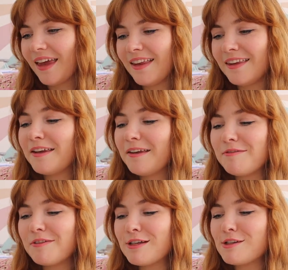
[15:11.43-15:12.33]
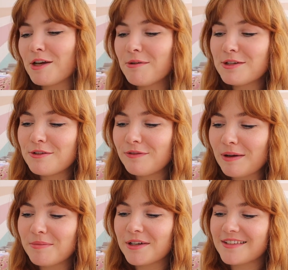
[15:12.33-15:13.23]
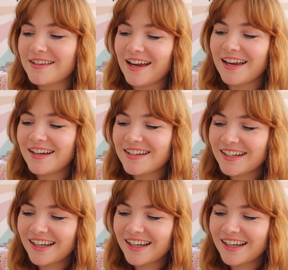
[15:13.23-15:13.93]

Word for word: and then another one is show us your fabric stash